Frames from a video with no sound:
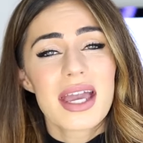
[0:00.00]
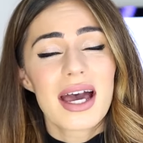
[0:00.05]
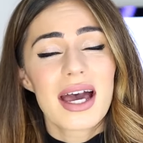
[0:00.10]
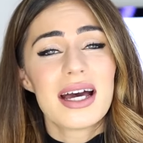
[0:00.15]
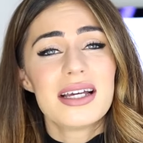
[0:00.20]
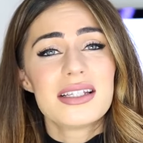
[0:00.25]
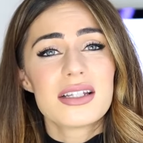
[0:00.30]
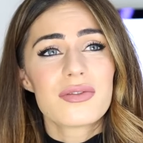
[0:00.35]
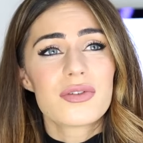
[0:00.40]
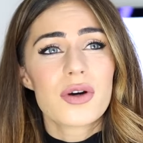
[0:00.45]

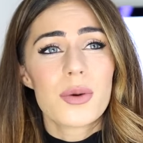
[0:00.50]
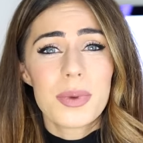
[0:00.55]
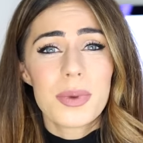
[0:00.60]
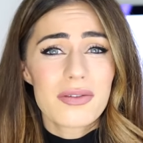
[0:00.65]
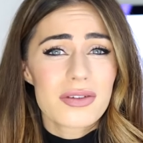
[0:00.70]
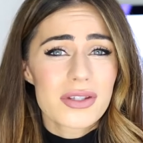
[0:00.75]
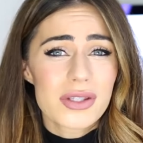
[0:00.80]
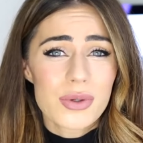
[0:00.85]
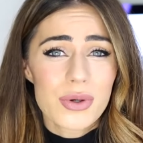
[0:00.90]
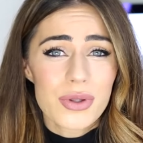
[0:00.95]
and I've got a
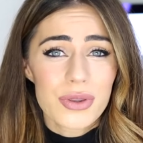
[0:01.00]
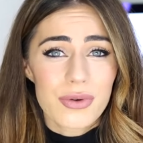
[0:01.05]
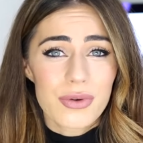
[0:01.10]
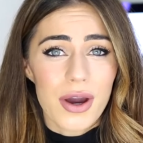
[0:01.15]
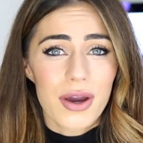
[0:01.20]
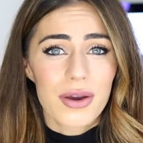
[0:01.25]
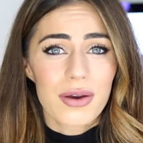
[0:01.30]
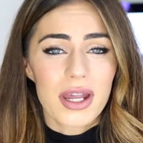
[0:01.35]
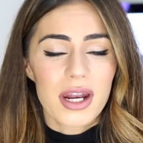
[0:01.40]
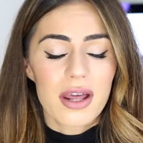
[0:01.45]
bit of a sore
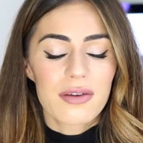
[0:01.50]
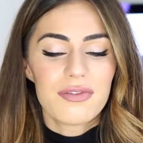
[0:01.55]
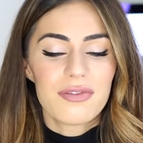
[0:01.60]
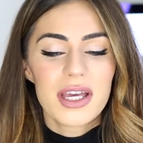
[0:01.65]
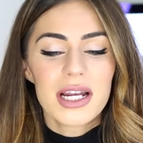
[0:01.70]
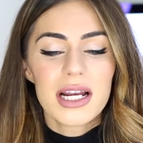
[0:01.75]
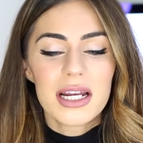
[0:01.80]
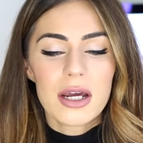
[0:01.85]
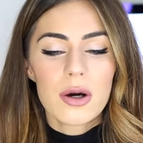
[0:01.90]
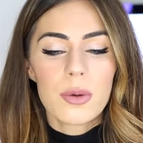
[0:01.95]
throat and I
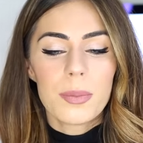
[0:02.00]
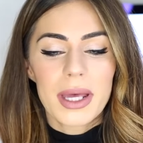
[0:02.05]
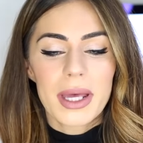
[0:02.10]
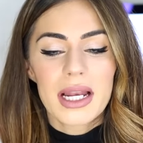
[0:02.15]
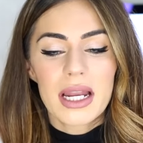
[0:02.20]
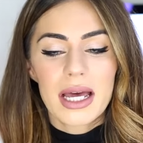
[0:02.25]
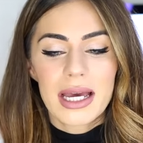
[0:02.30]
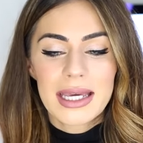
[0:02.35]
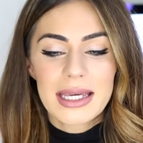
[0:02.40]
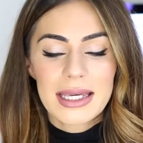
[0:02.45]
feel a little
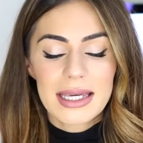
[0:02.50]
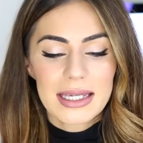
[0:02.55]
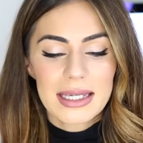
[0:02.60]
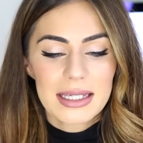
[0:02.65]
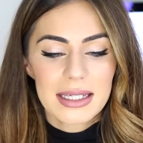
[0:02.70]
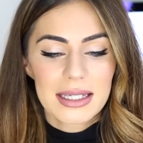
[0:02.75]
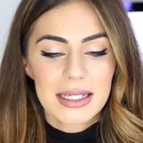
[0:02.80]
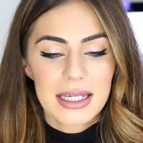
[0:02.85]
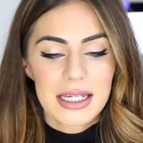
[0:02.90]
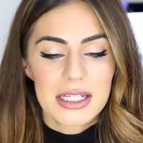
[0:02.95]
bit like
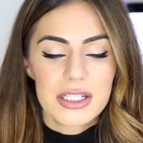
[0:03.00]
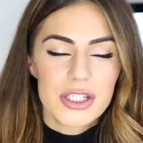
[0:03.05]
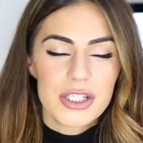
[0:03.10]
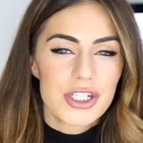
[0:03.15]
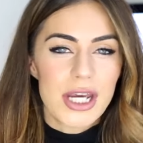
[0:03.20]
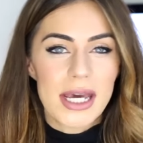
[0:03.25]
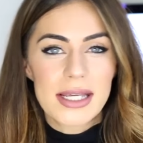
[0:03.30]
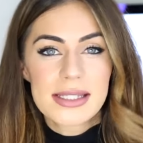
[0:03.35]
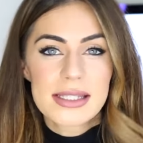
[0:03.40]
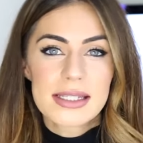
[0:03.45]

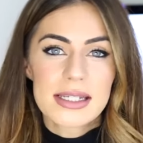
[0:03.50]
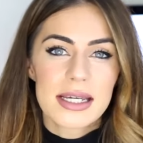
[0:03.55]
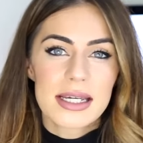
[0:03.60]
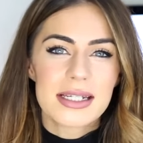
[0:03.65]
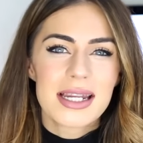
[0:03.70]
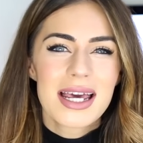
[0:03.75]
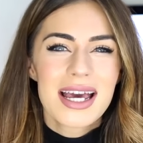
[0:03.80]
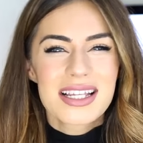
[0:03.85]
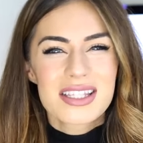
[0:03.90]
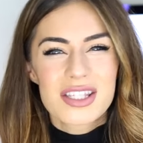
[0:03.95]
congested.